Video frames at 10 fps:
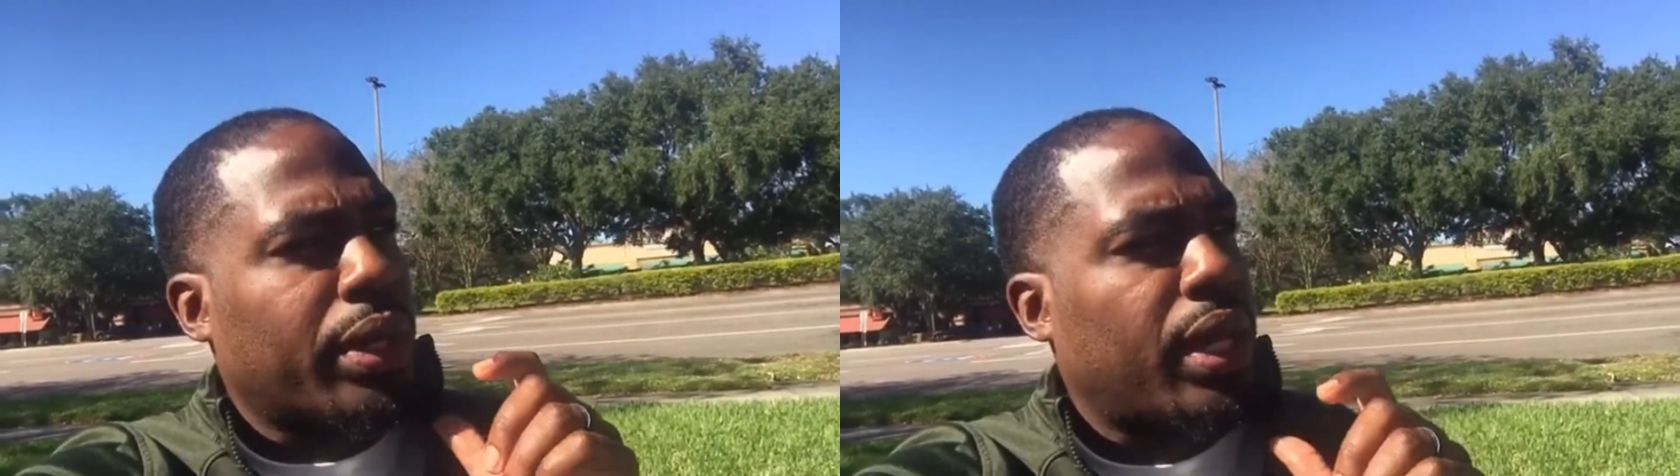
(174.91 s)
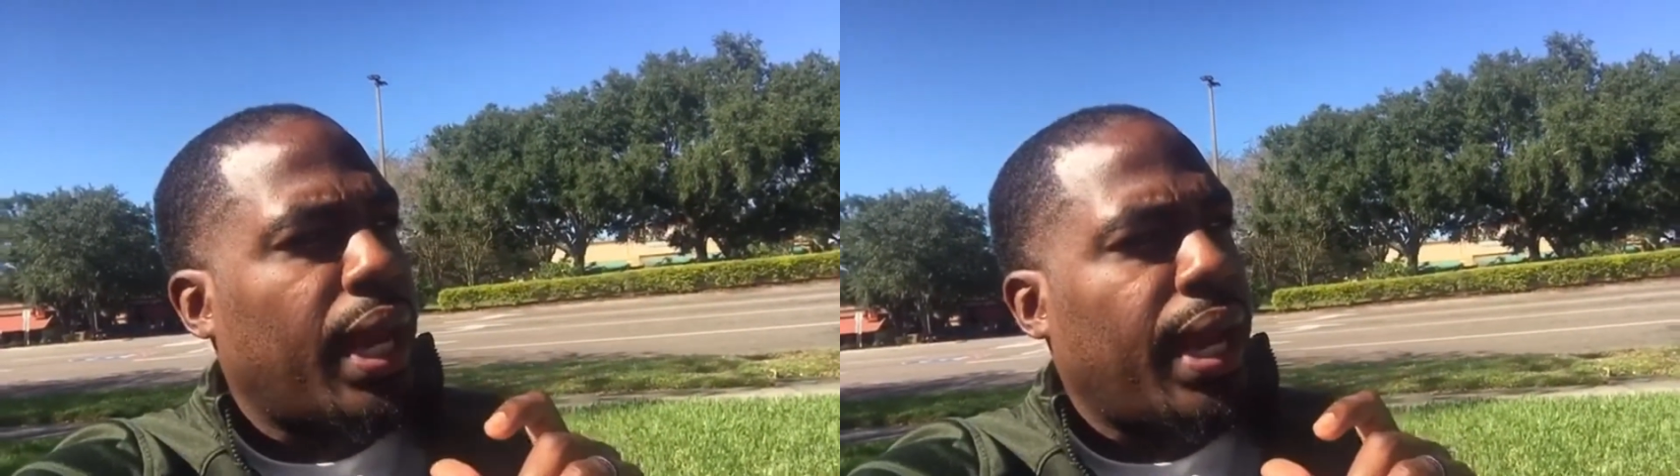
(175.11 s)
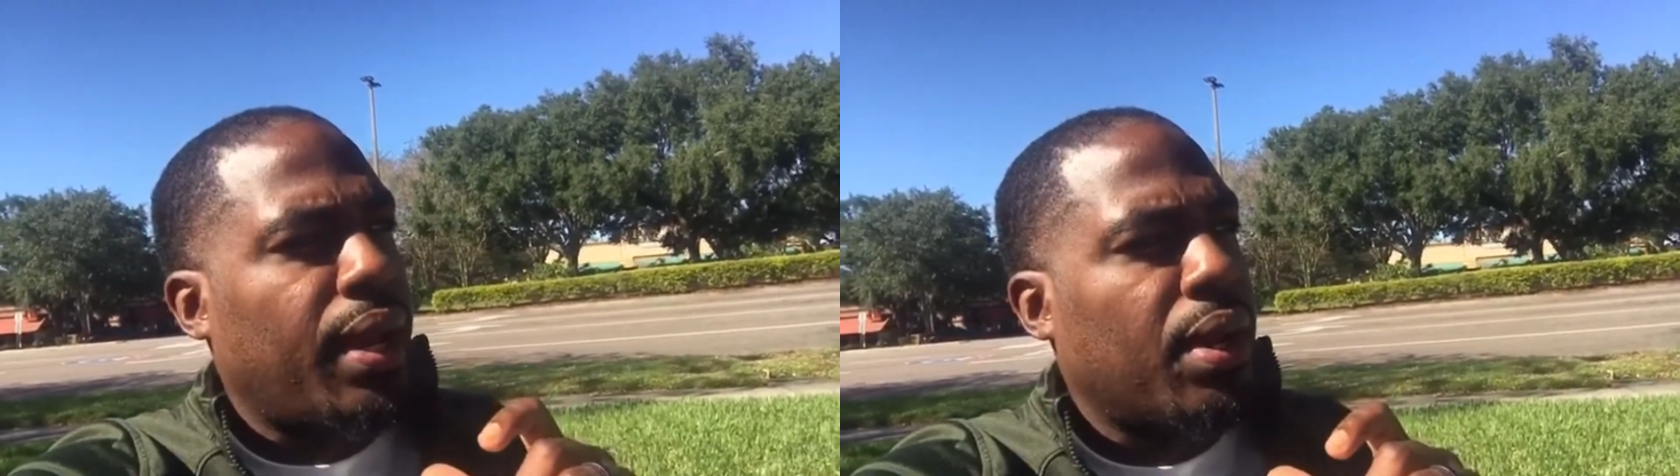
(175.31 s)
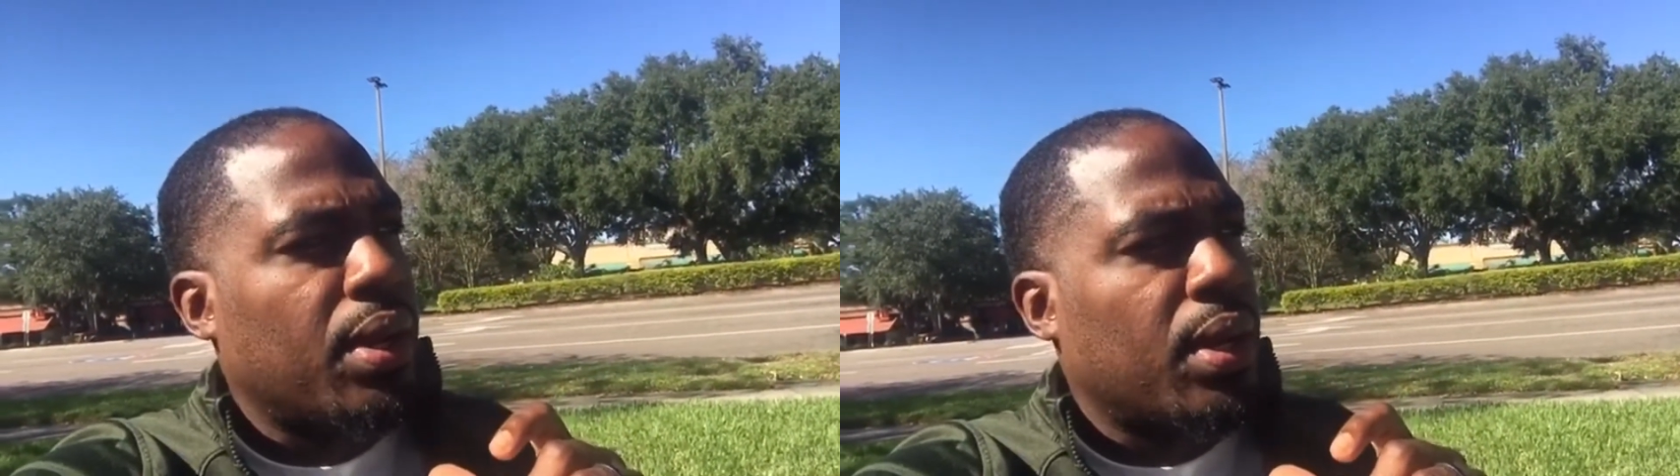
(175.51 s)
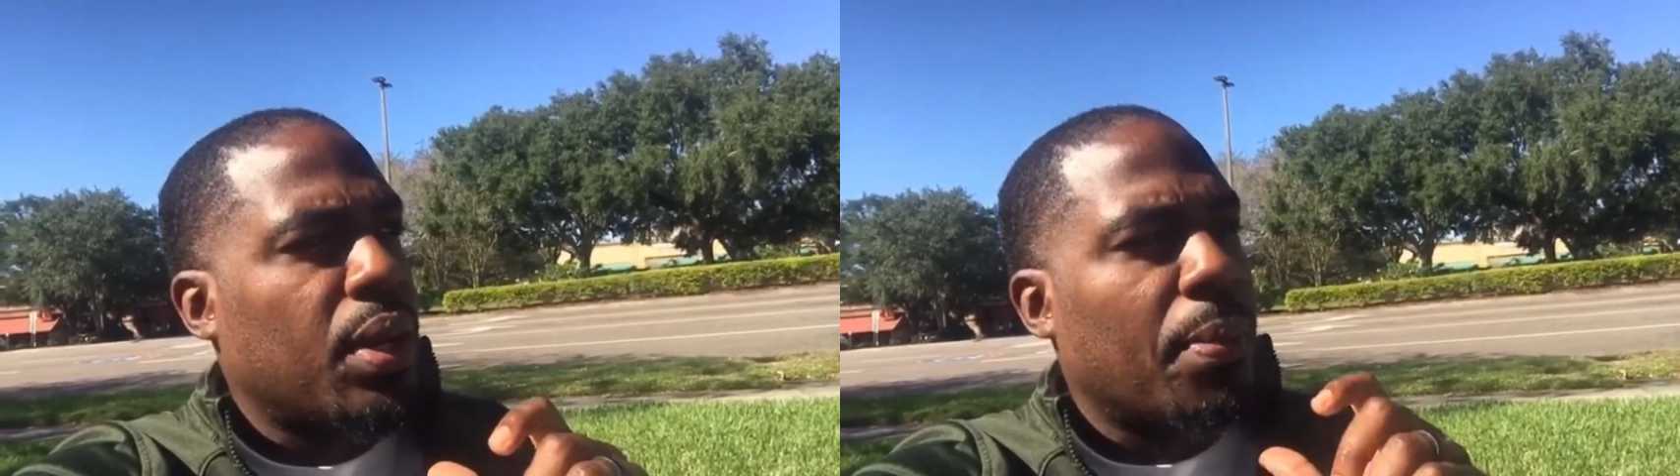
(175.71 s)
king
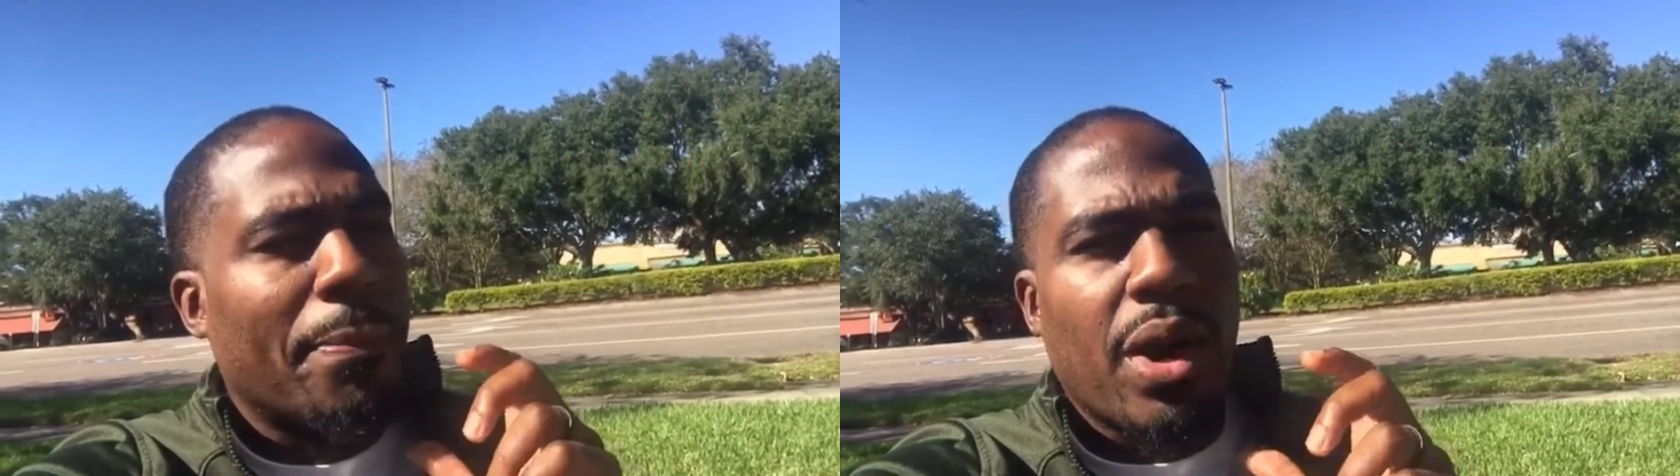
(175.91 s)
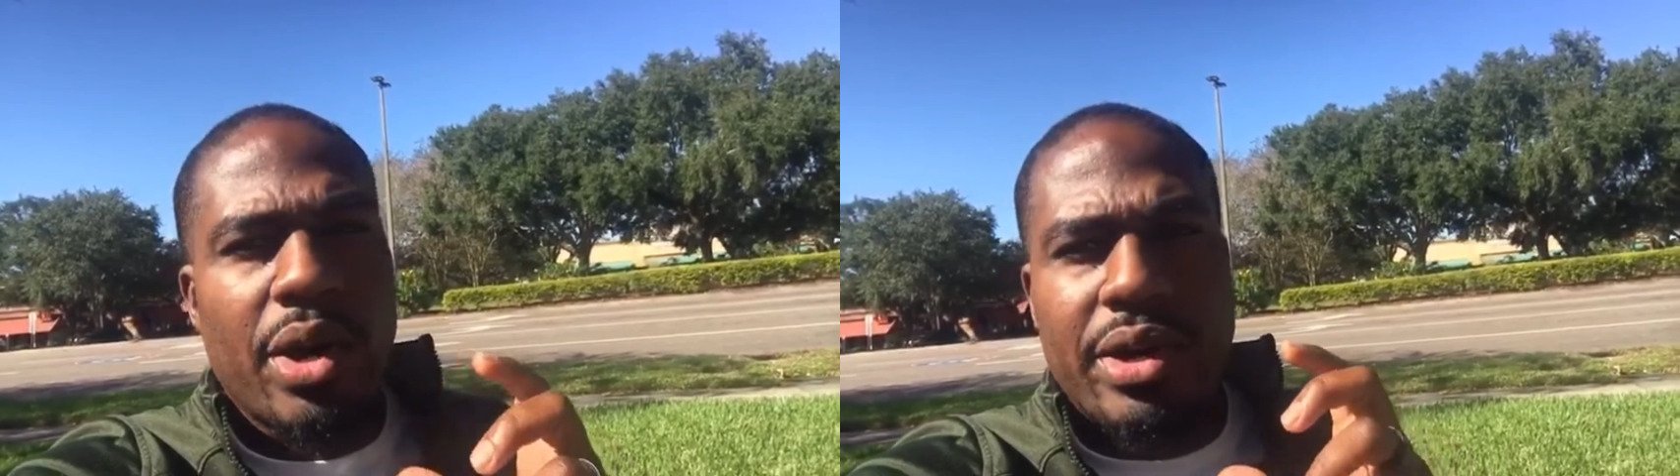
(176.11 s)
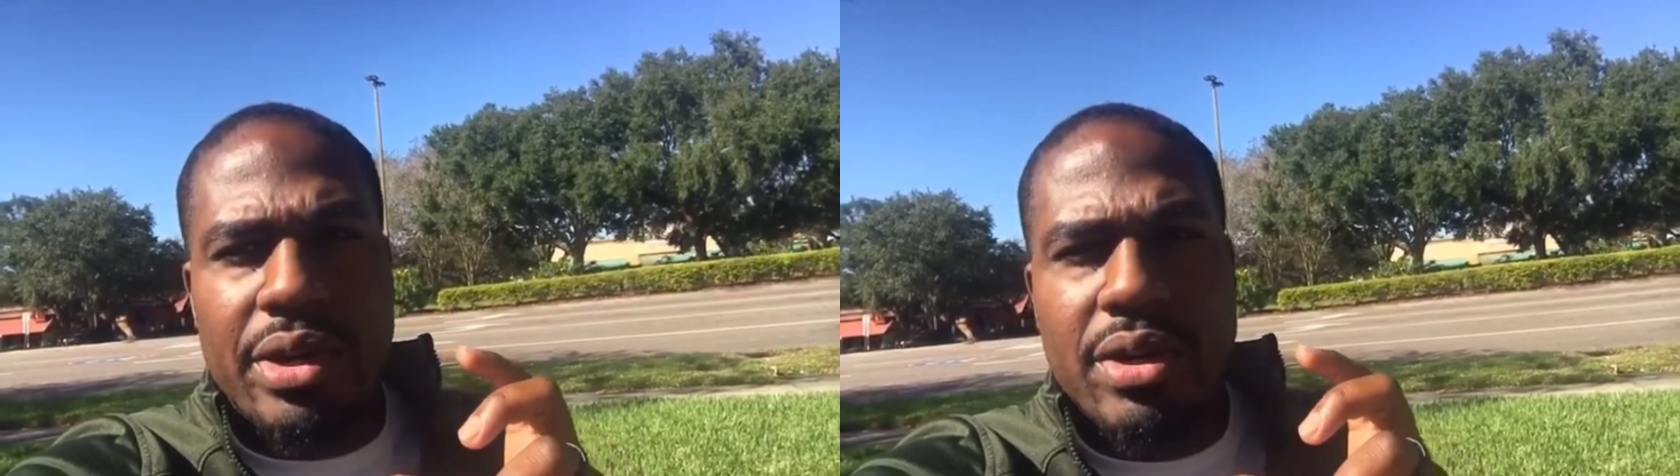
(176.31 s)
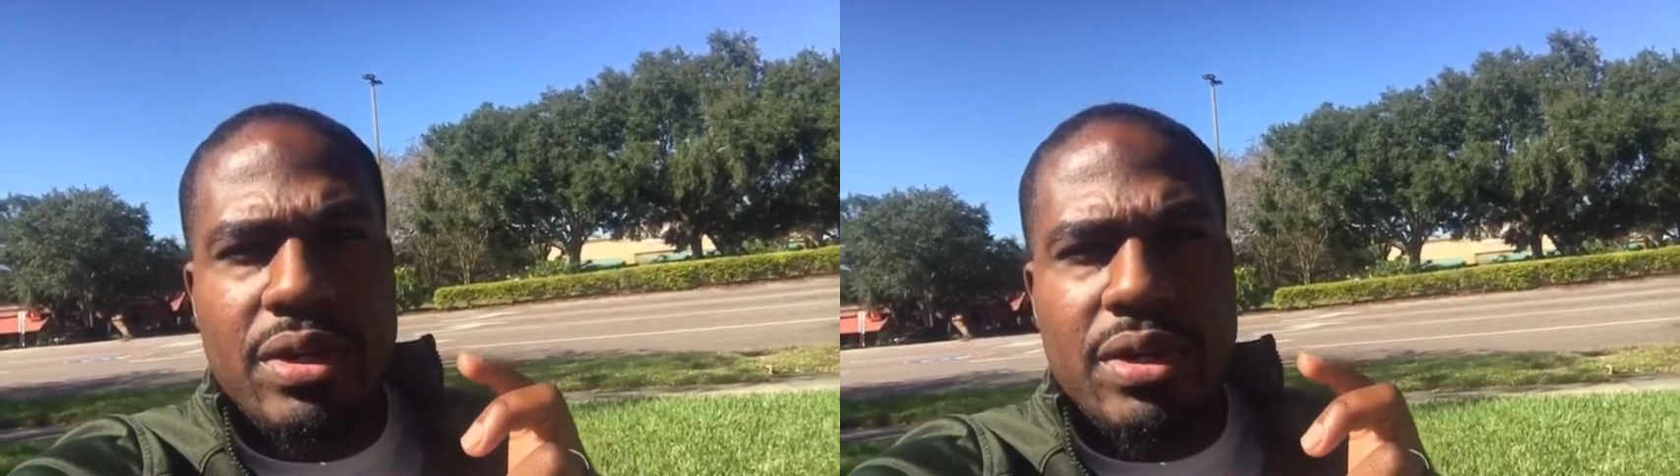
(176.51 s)
marketer.